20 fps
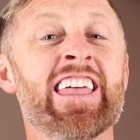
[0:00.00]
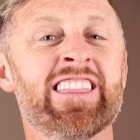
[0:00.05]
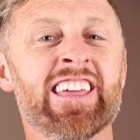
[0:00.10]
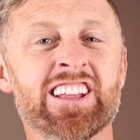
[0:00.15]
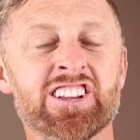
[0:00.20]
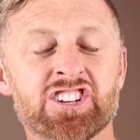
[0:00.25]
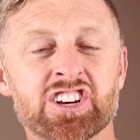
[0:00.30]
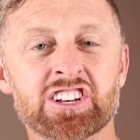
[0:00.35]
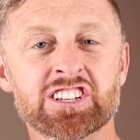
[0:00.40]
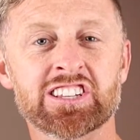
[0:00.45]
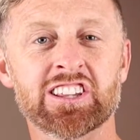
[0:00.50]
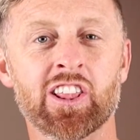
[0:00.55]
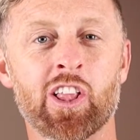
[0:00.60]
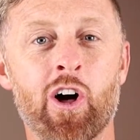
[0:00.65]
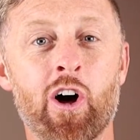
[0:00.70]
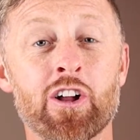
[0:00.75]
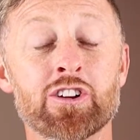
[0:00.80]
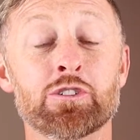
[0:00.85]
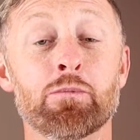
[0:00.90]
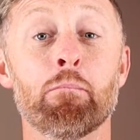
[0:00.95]
and they just
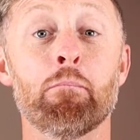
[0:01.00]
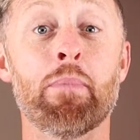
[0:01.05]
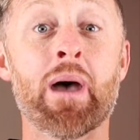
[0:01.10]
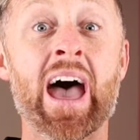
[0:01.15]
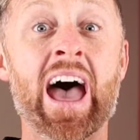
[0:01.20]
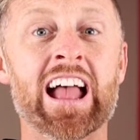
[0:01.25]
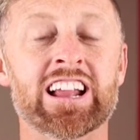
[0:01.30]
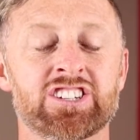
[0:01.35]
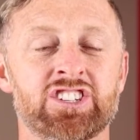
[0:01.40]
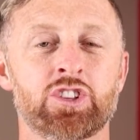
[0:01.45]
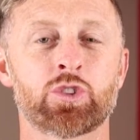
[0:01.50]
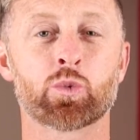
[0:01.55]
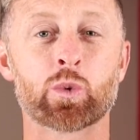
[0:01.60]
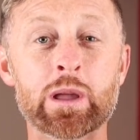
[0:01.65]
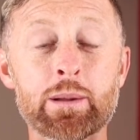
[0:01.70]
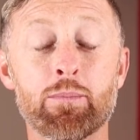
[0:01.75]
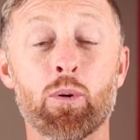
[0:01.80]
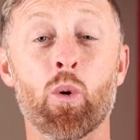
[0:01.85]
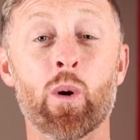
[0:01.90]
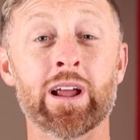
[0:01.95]
launched batch
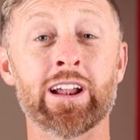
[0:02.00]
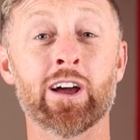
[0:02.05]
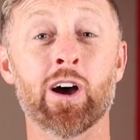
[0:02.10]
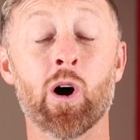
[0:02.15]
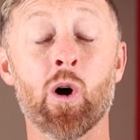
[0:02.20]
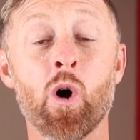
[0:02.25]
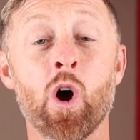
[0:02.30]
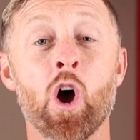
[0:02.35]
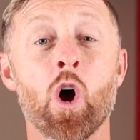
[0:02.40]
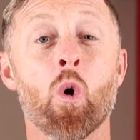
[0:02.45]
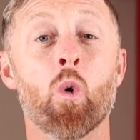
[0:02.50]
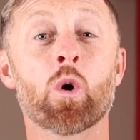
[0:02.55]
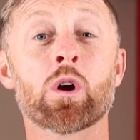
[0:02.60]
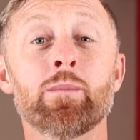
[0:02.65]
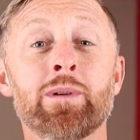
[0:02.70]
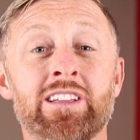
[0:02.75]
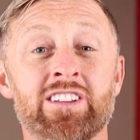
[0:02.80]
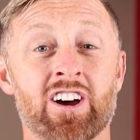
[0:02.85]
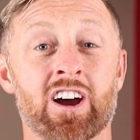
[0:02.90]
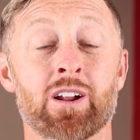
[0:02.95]
3.0. We're gonna
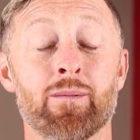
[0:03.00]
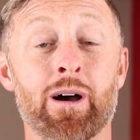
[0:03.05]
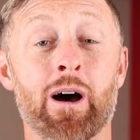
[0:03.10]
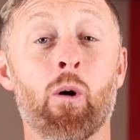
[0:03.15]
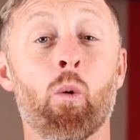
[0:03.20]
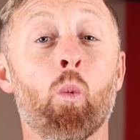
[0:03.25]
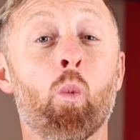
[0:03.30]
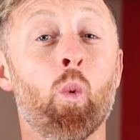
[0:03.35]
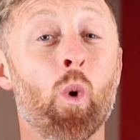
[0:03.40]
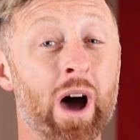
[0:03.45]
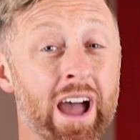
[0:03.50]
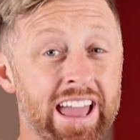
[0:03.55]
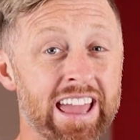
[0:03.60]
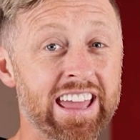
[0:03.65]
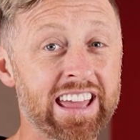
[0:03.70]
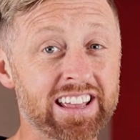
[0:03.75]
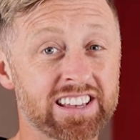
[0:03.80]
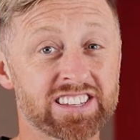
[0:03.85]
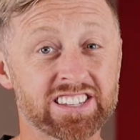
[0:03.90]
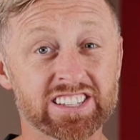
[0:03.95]
be talking about what
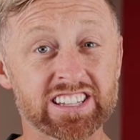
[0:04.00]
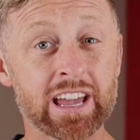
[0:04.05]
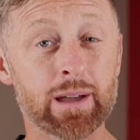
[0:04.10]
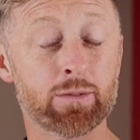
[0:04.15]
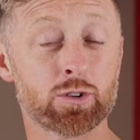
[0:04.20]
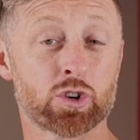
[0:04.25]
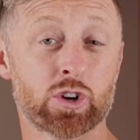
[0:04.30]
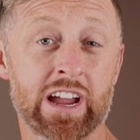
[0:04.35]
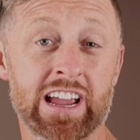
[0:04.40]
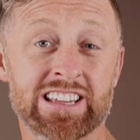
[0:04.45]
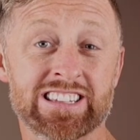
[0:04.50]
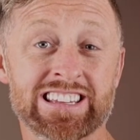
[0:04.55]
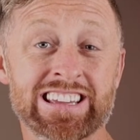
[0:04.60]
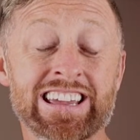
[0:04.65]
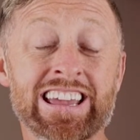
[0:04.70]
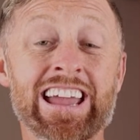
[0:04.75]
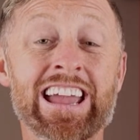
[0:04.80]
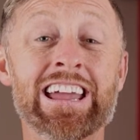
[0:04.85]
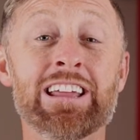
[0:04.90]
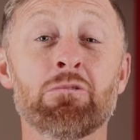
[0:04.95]
is skip
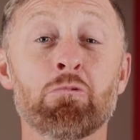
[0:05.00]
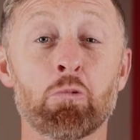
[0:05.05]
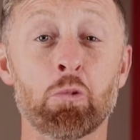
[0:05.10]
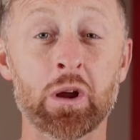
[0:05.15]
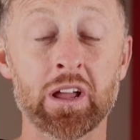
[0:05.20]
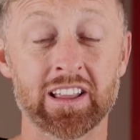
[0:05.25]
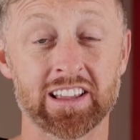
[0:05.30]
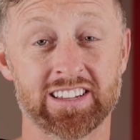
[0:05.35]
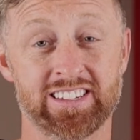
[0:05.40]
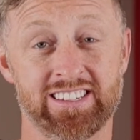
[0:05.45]
tracing in real